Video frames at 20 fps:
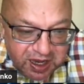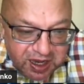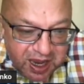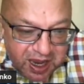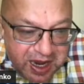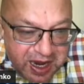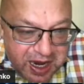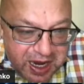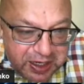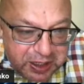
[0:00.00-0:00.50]

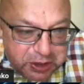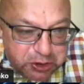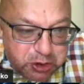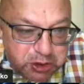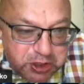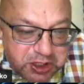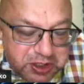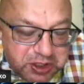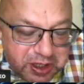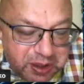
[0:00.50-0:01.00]
And as you
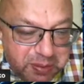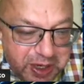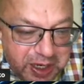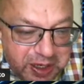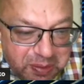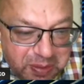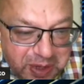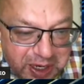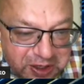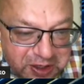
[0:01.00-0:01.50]
see, there are
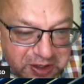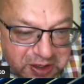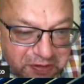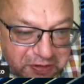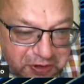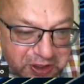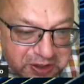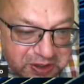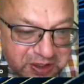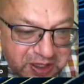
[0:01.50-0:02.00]
many
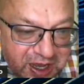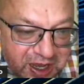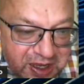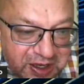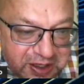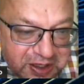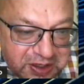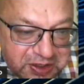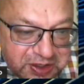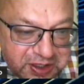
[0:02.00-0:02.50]
different
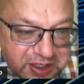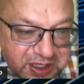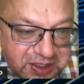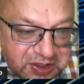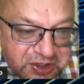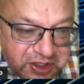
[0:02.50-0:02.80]
areas, right?